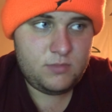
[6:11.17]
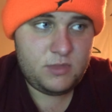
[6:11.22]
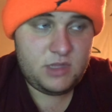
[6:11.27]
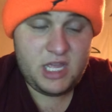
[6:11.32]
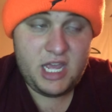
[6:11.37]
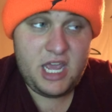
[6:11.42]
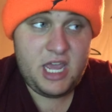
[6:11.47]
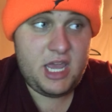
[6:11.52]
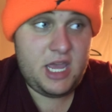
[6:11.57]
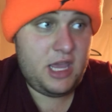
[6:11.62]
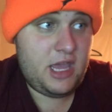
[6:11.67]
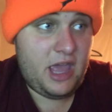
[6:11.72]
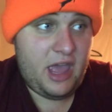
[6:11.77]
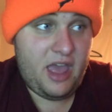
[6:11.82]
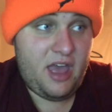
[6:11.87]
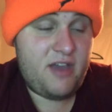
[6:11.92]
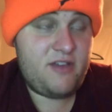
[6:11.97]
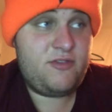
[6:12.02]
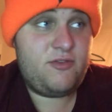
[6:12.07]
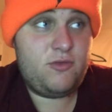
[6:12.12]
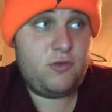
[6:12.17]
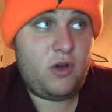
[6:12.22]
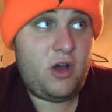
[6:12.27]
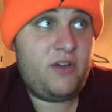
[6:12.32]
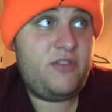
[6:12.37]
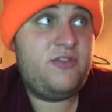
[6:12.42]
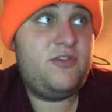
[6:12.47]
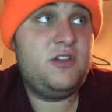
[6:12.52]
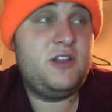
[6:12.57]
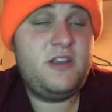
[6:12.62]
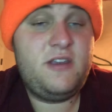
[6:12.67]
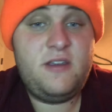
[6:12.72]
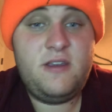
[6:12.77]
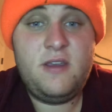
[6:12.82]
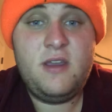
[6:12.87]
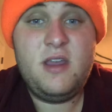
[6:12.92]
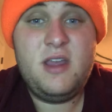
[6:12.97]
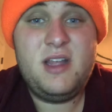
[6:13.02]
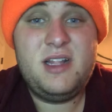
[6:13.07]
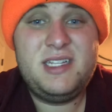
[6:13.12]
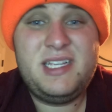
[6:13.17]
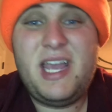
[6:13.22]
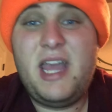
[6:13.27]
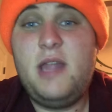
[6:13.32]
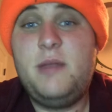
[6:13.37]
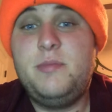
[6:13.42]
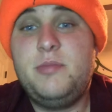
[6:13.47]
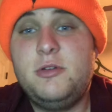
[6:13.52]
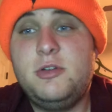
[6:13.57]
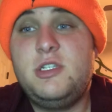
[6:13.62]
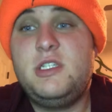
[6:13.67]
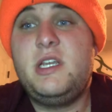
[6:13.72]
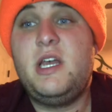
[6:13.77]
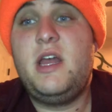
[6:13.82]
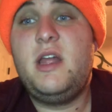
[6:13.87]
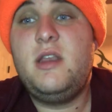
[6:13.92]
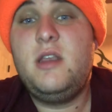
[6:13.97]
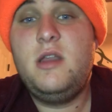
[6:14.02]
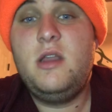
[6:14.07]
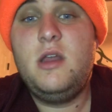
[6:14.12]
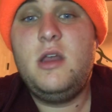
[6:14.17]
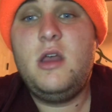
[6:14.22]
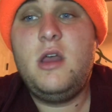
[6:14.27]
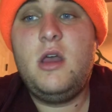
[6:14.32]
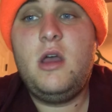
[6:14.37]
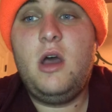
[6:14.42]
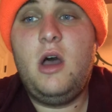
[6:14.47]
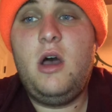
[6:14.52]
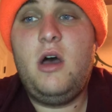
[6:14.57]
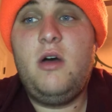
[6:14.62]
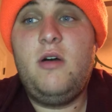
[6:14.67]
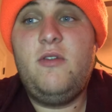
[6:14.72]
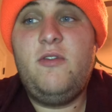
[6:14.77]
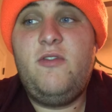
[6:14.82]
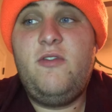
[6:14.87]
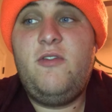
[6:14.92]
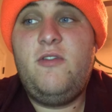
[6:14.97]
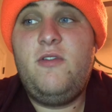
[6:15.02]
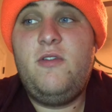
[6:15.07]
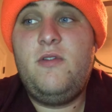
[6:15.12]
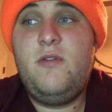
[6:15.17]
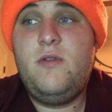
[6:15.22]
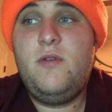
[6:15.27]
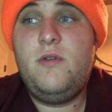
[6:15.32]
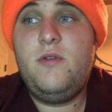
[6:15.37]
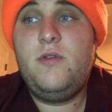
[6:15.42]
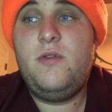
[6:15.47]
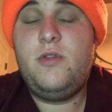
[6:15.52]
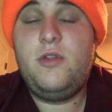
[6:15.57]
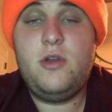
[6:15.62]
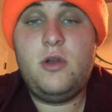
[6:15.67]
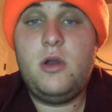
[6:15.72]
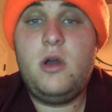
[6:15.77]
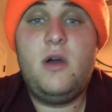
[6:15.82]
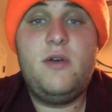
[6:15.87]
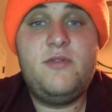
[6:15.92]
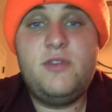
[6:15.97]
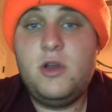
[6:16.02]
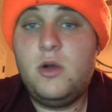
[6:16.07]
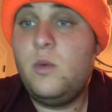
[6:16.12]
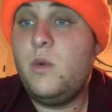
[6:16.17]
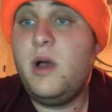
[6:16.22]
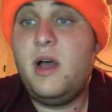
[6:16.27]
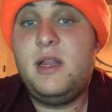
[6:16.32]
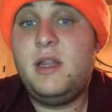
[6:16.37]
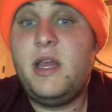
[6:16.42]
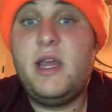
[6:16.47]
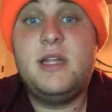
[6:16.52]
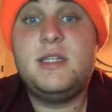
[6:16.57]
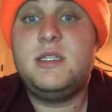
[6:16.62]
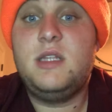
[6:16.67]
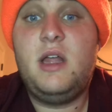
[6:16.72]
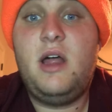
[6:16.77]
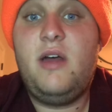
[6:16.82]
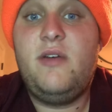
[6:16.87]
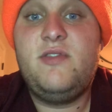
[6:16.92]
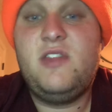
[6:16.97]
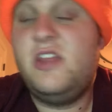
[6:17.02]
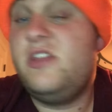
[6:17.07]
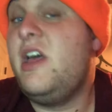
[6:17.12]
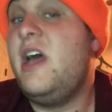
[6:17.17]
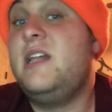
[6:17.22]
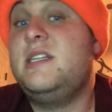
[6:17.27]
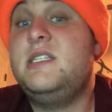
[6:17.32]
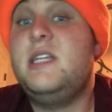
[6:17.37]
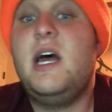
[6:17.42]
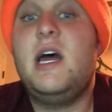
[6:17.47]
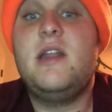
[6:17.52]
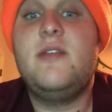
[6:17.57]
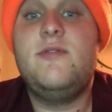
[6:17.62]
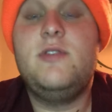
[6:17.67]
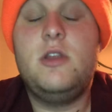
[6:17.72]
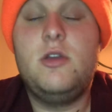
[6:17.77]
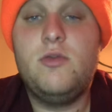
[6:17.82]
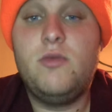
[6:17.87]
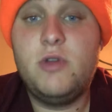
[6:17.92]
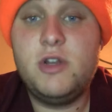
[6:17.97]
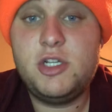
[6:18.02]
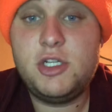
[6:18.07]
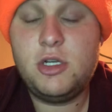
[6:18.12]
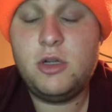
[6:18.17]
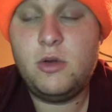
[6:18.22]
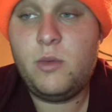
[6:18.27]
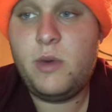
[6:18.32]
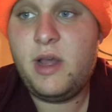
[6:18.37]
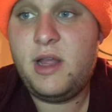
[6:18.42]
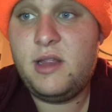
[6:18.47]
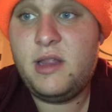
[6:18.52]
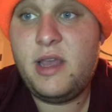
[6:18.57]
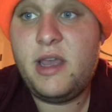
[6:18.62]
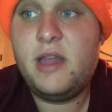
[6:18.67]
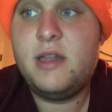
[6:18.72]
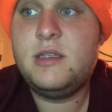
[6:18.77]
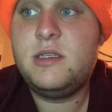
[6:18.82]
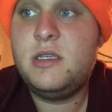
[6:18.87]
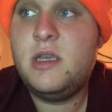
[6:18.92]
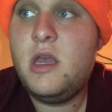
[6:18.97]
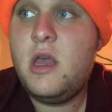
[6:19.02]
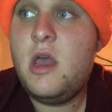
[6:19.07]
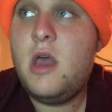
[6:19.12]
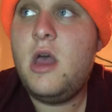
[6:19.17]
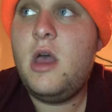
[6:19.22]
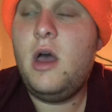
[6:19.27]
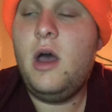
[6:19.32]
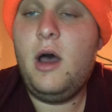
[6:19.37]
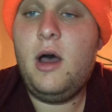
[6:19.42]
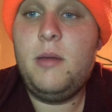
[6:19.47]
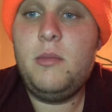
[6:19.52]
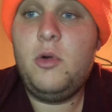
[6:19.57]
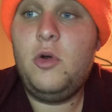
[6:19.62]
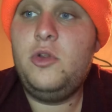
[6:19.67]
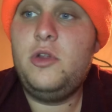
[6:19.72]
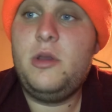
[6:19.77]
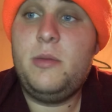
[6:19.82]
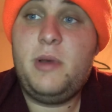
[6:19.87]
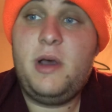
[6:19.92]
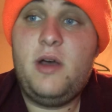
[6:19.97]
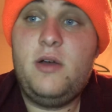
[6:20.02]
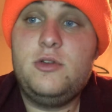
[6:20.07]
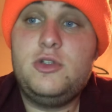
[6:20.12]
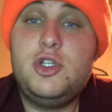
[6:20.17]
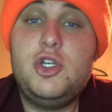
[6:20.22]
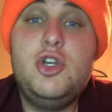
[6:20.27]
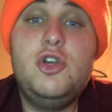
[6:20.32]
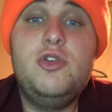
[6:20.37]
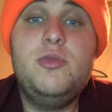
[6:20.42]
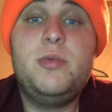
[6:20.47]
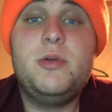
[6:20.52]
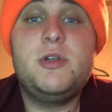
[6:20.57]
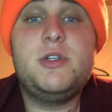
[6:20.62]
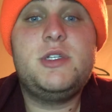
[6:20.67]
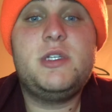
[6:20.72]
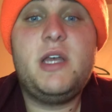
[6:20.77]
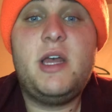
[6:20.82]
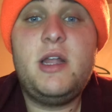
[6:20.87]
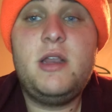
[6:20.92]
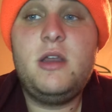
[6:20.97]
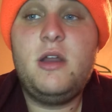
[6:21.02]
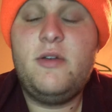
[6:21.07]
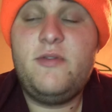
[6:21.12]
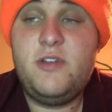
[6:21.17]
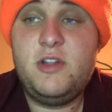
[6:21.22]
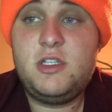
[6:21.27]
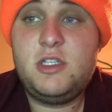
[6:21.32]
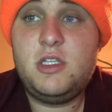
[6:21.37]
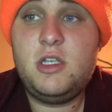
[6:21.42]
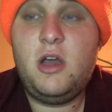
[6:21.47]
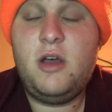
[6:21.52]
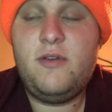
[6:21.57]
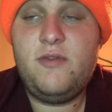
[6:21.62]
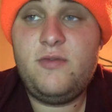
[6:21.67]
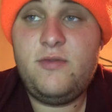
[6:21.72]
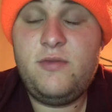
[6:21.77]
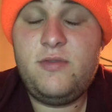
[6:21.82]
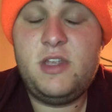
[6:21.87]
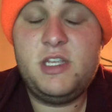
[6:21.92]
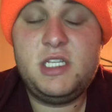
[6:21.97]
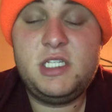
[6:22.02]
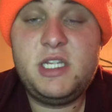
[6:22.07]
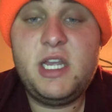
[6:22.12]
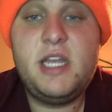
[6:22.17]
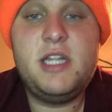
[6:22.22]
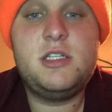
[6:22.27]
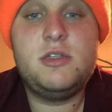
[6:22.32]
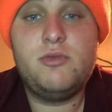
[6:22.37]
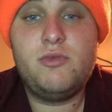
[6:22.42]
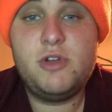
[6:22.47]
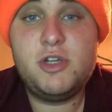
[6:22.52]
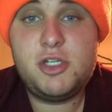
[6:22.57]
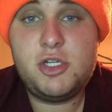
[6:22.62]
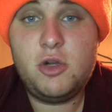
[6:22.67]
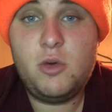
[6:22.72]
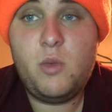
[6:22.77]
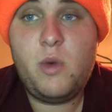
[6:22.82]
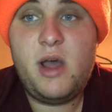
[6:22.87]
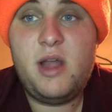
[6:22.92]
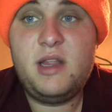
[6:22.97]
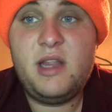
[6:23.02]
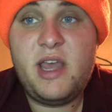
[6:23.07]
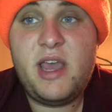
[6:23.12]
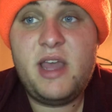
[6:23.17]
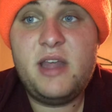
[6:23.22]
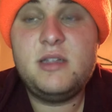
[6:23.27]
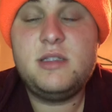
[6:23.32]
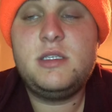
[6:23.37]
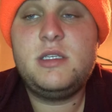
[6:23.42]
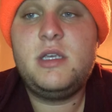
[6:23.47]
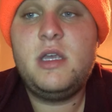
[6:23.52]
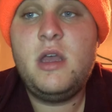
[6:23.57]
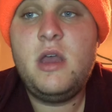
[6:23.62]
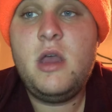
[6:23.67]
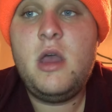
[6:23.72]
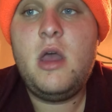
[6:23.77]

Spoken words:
they have roughly 10% of their wetlands left, and that's not even the original wetlands. Only about 2% of the state's original wetlands